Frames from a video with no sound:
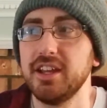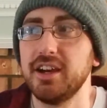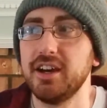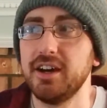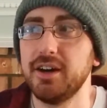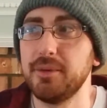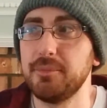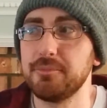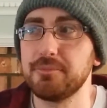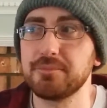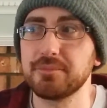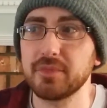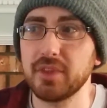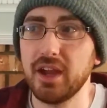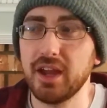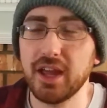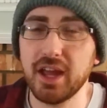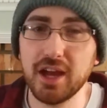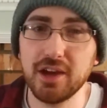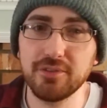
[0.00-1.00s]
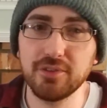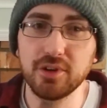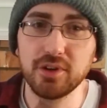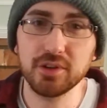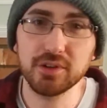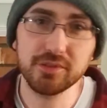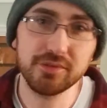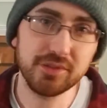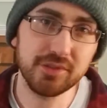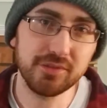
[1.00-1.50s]
I have
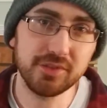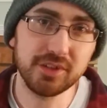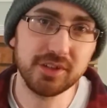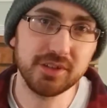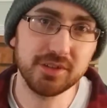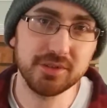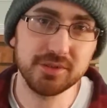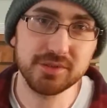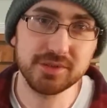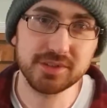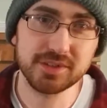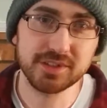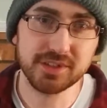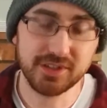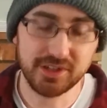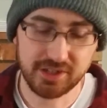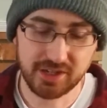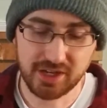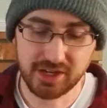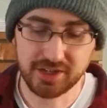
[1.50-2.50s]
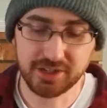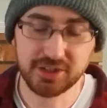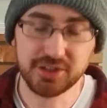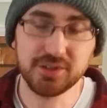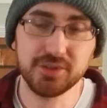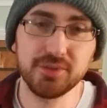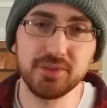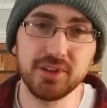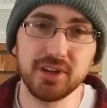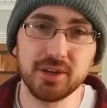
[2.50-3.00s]
all of the videos kind of
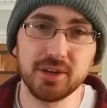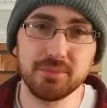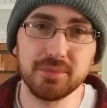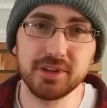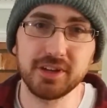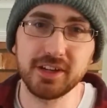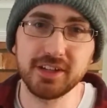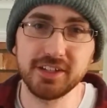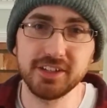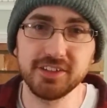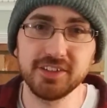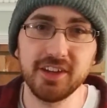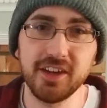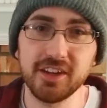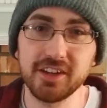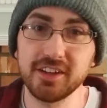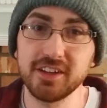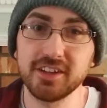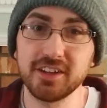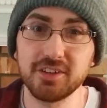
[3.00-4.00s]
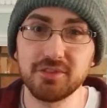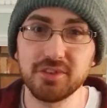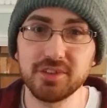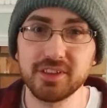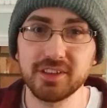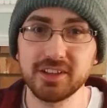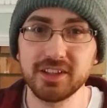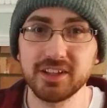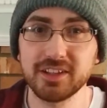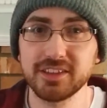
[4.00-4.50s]
queued up and I need to edit and
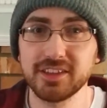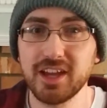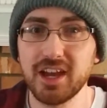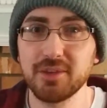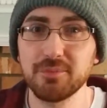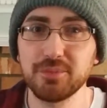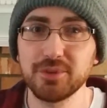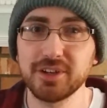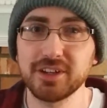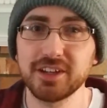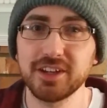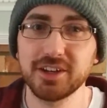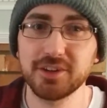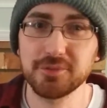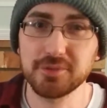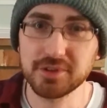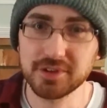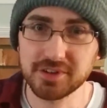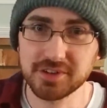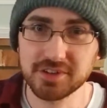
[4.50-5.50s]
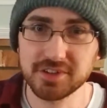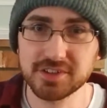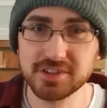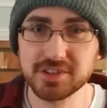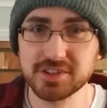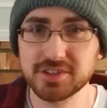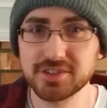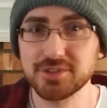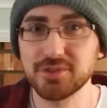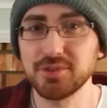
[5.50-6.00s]
everything like that, but I kind of wanted to
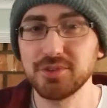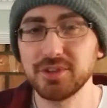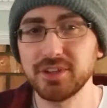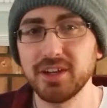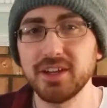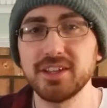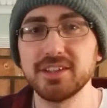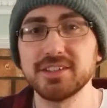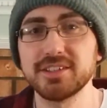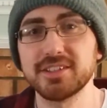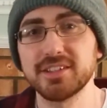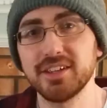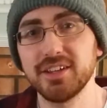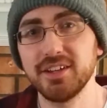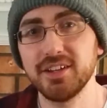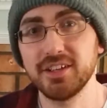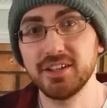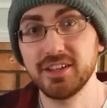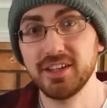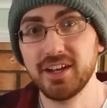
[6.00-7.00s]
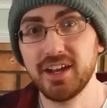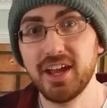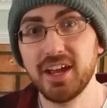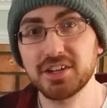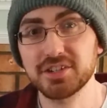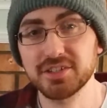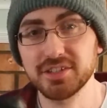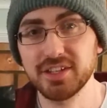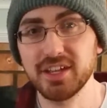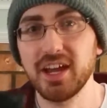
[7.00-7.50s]
just show you guys that I
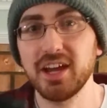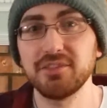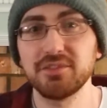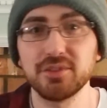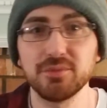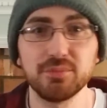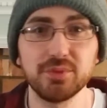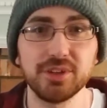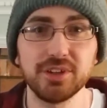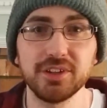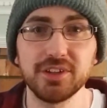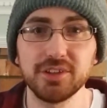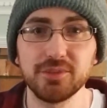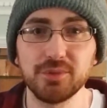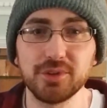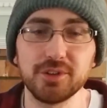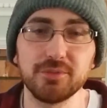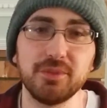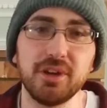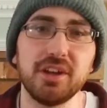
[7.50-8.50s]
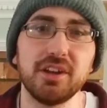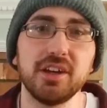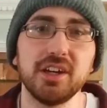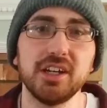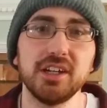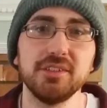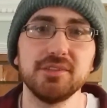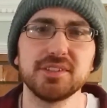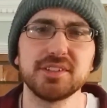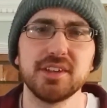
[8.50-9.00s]
actually have completed one of my
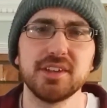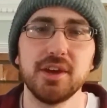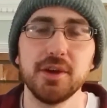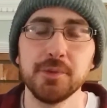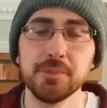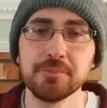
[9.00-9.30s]
knives.